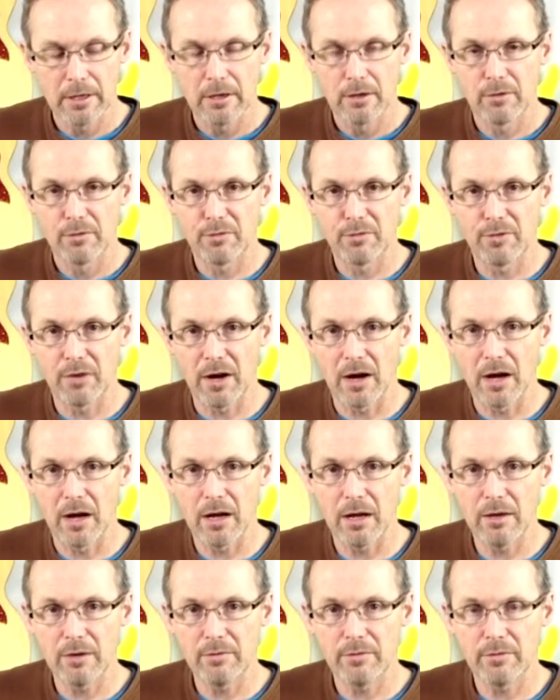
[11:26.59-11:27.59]

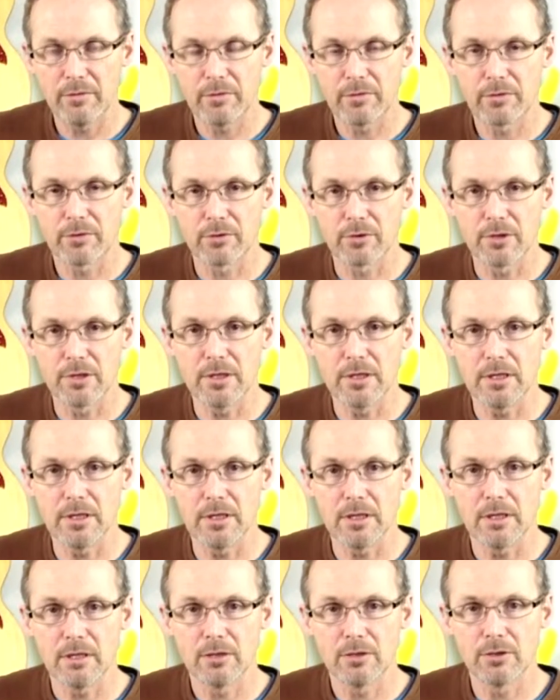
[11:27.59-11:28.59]
5, 3,
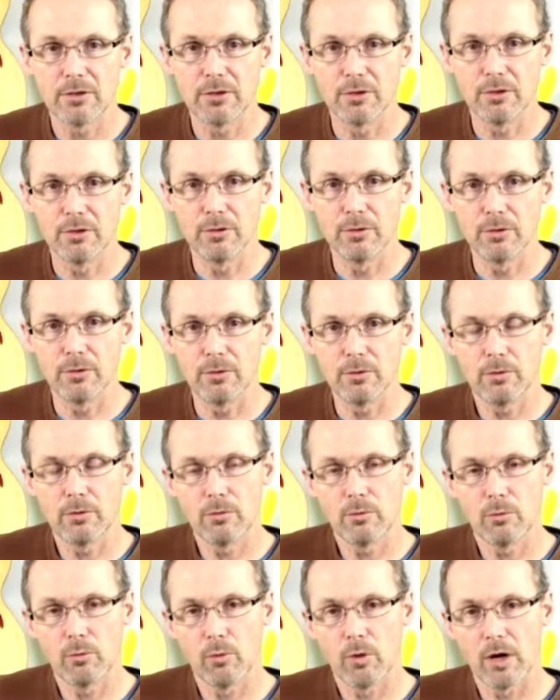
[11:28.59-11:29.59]
2,
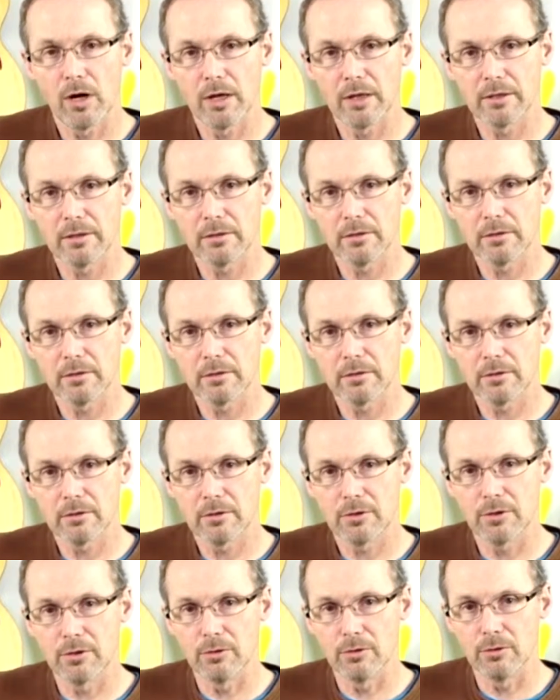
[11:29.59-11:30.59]
1,
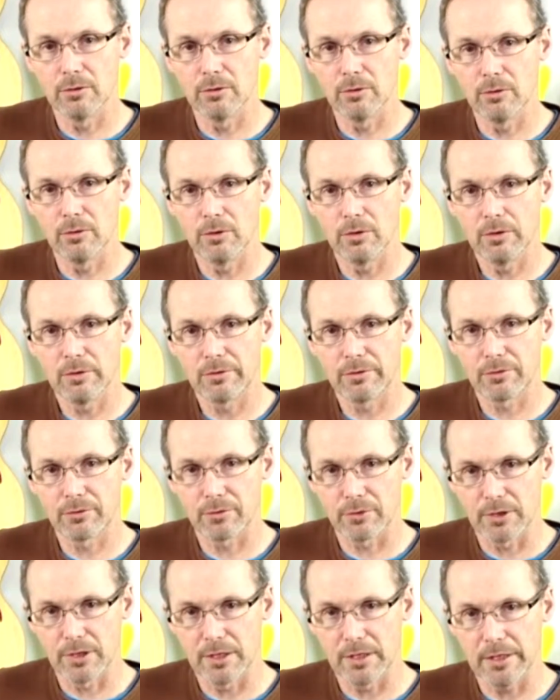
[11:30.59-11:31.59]
2,
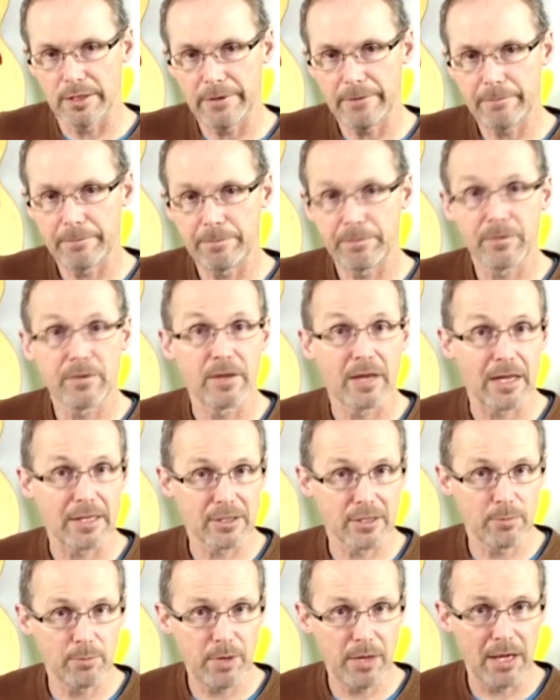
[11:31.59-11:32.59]
3.
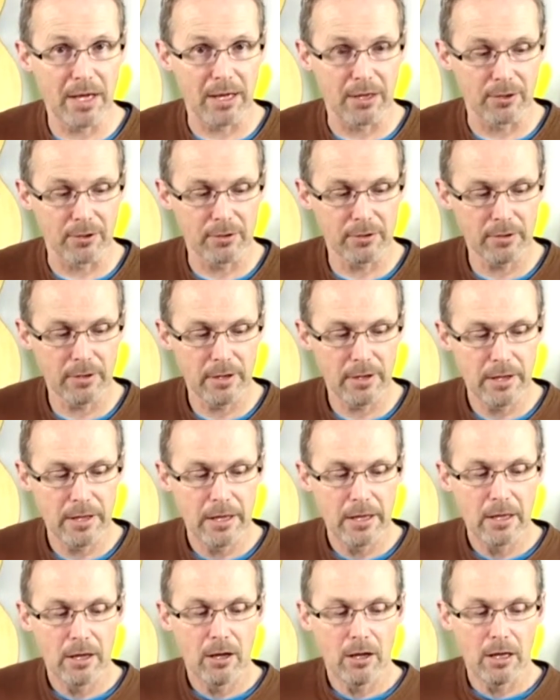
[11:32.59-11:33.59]
That's a pattern
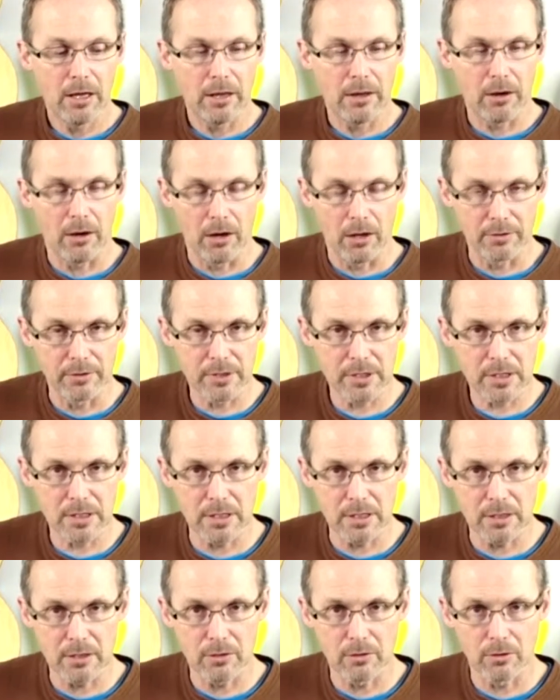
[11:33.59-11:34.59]
on the
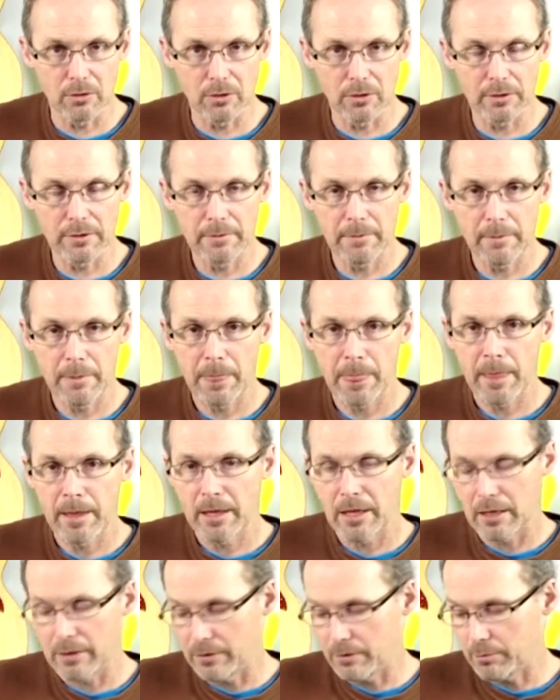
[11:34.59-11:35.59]
C chord.
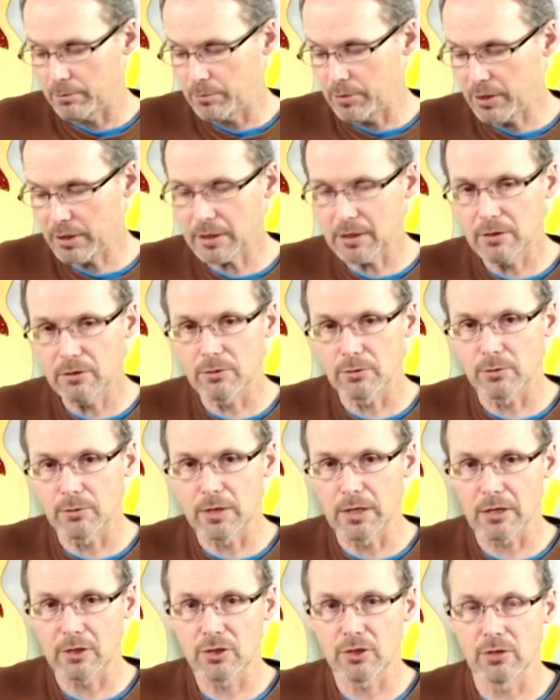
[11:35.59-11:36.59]
And the picking
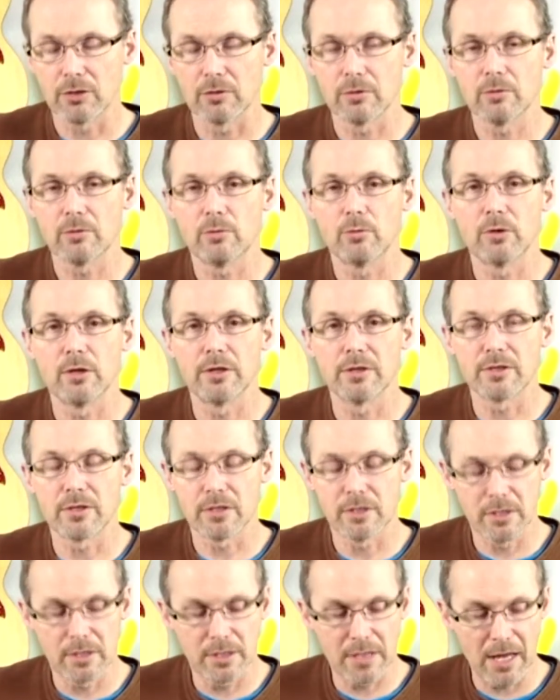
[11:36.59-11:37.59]
direction was
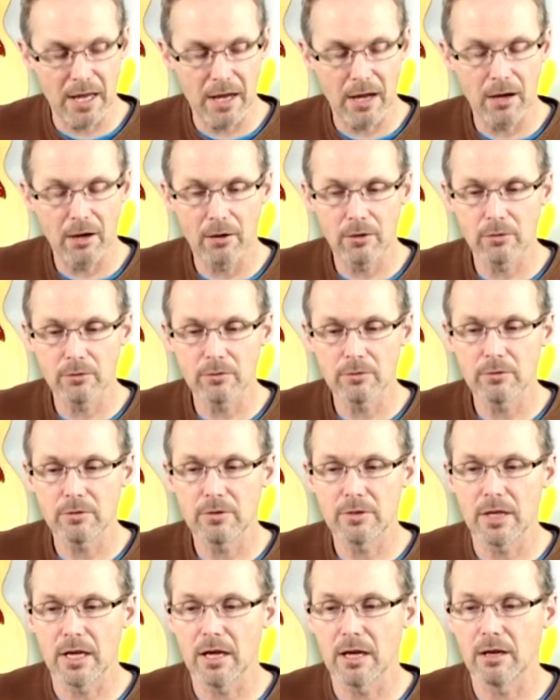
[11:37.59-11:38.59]
down,
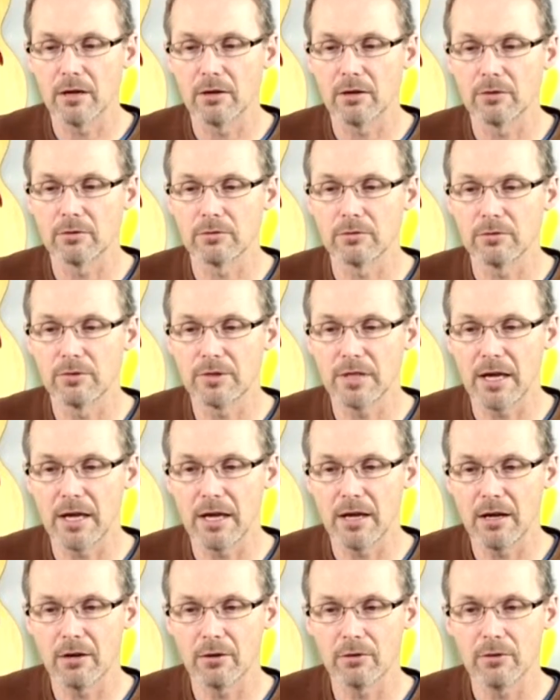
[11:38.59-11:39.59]
down,
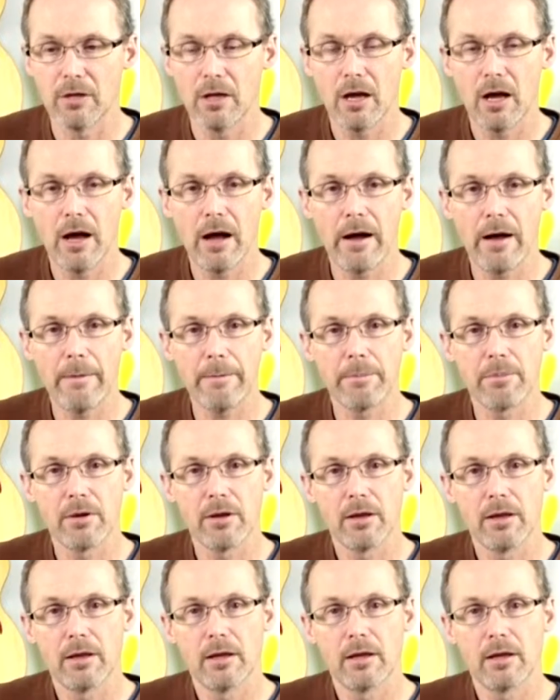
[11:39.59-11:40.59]
down, up,
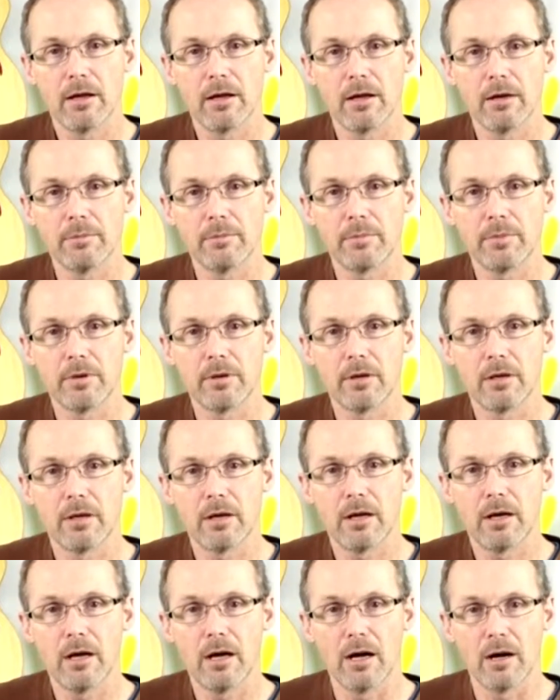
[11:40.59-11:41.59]
up,
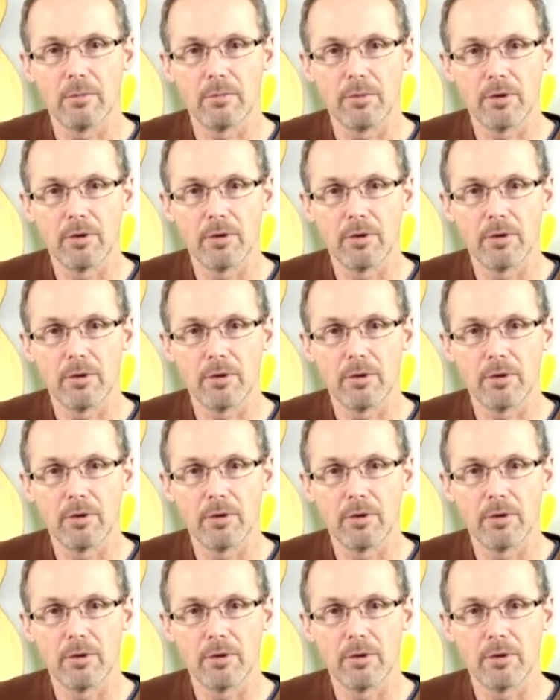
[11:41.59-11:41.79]
up.